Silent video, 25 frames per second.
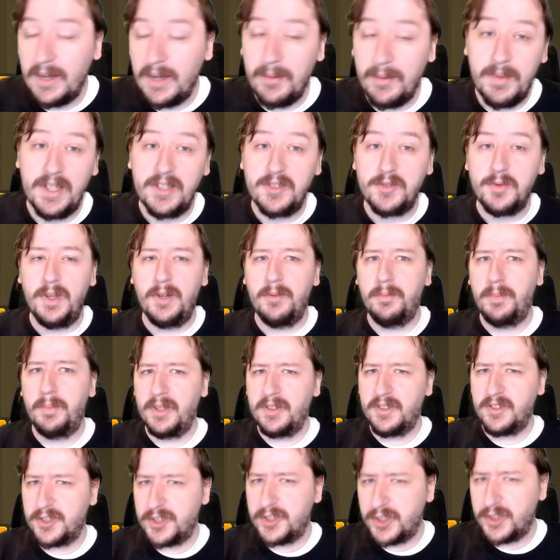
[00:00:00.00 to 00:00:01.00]
Up next we have
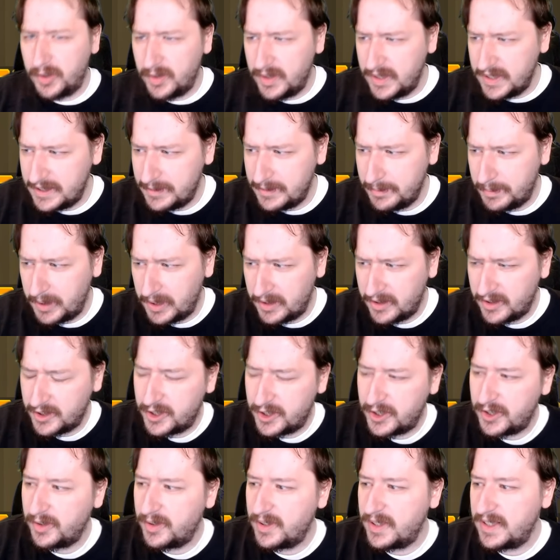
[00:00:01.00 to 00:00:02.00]
Builder's Choice. Builder's
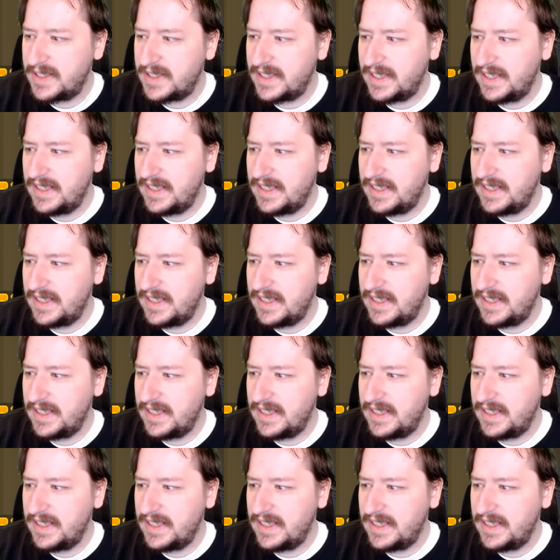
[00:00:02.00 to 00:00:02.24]
Choice